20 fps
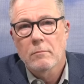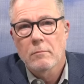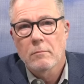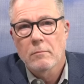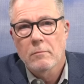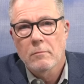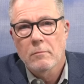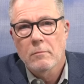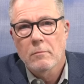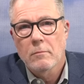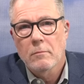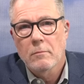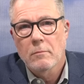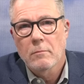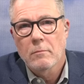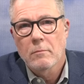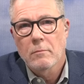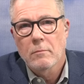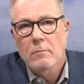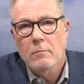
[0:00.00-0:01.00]

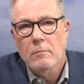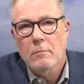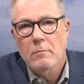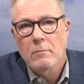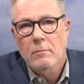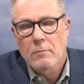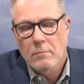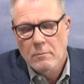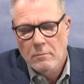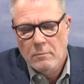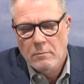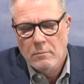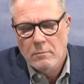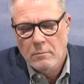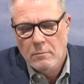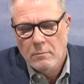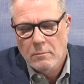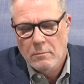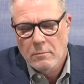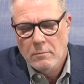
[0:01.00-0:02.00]

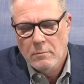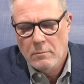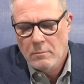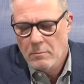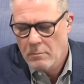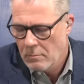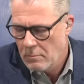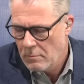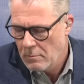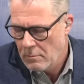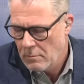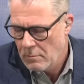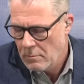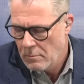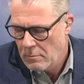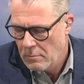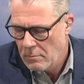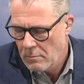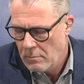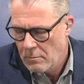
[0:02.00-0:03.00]

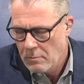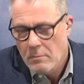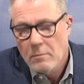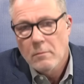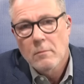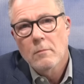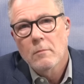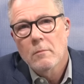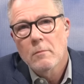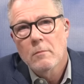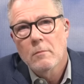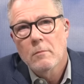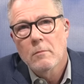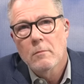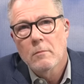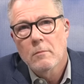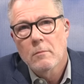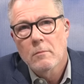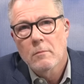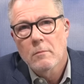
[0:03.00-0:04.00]

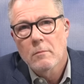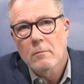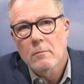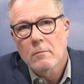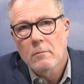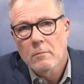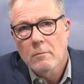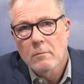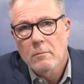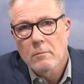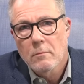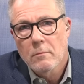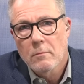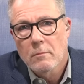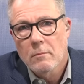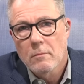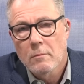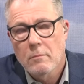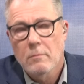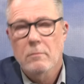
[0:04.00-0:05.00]

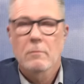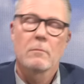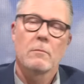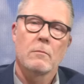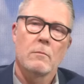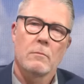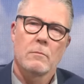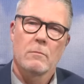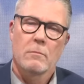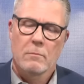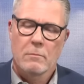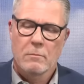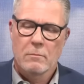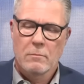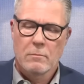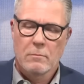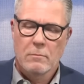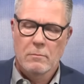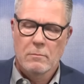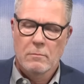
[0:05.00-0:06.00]

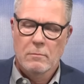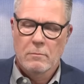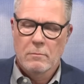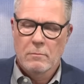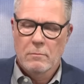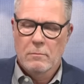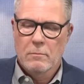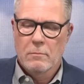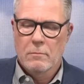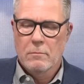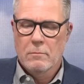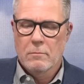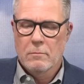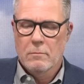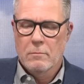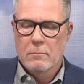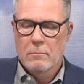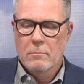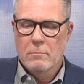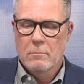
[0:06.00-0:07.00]

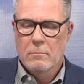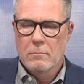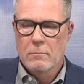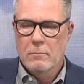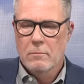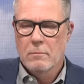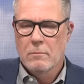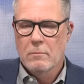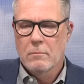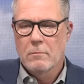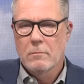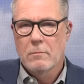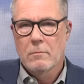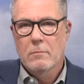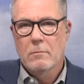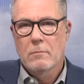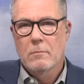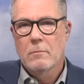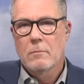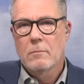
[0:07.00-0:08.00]
[no speech]